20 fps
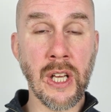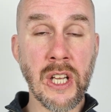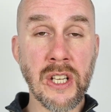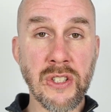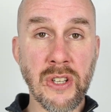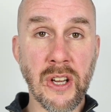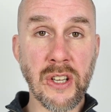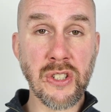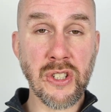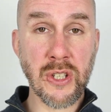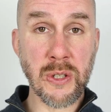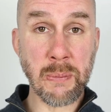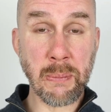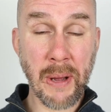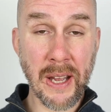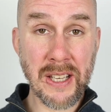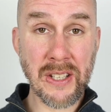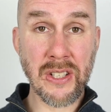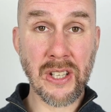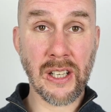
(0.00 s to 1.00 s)
So it's just
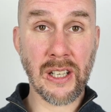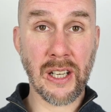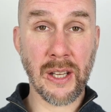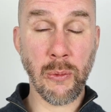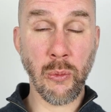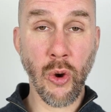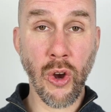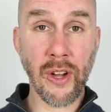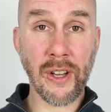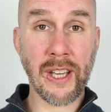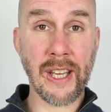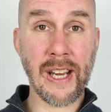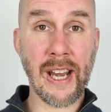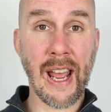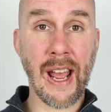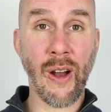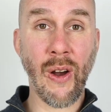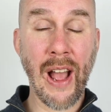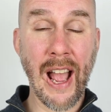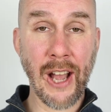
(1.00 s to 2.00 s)
basically working
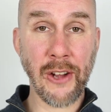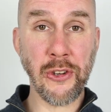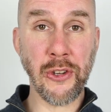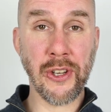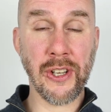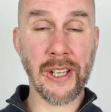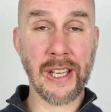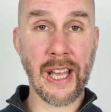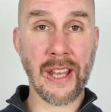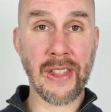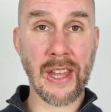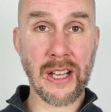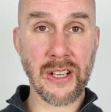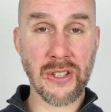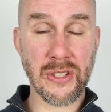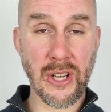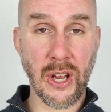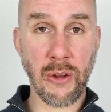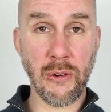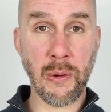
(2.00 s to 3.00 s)
out how you can get that
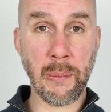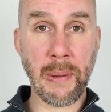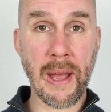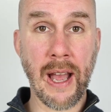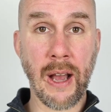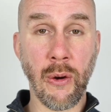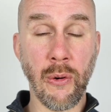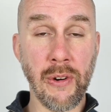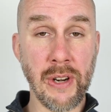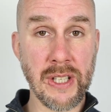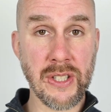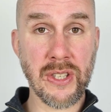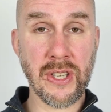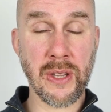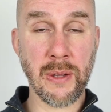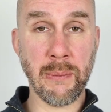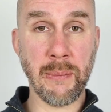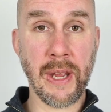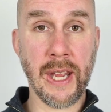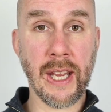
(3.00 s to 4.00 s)
solar power into
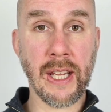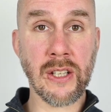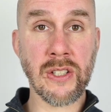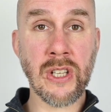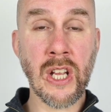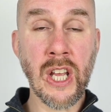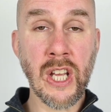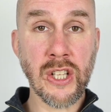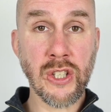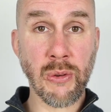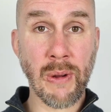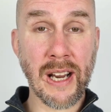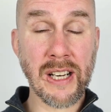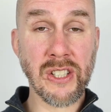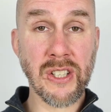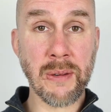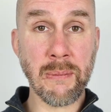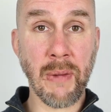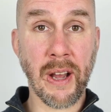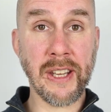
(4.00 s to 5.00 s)
the mix to
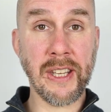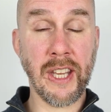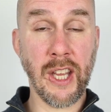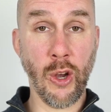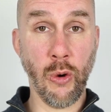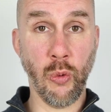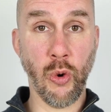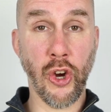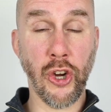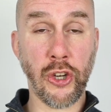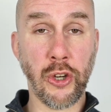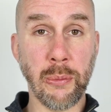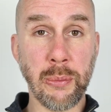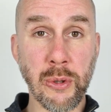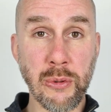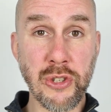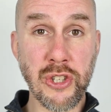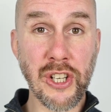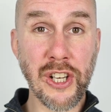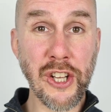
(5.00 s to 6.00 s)
actually make it a
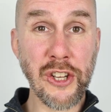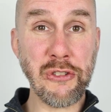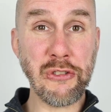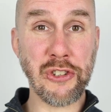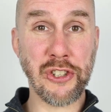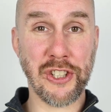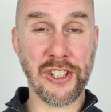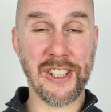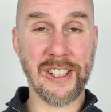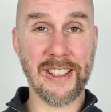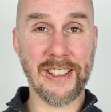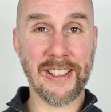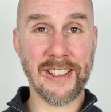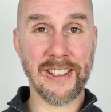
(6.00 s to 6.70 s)
workable solution.